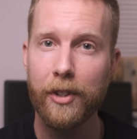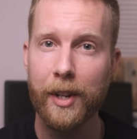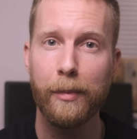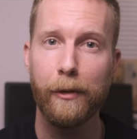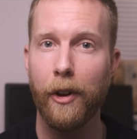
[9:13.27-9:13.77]

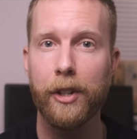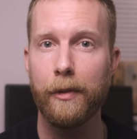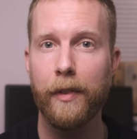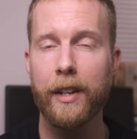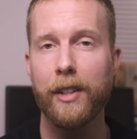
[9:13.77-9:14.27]
simple
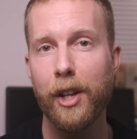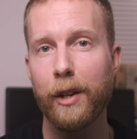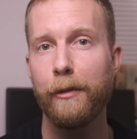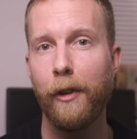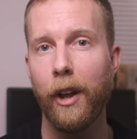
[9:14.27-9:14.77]
philosophies that you
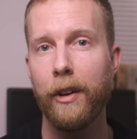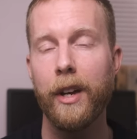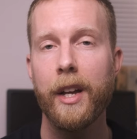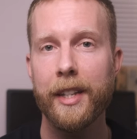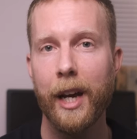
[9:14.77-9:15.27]
can follow
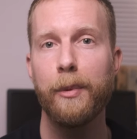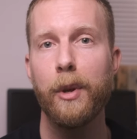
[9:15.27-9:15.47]
to help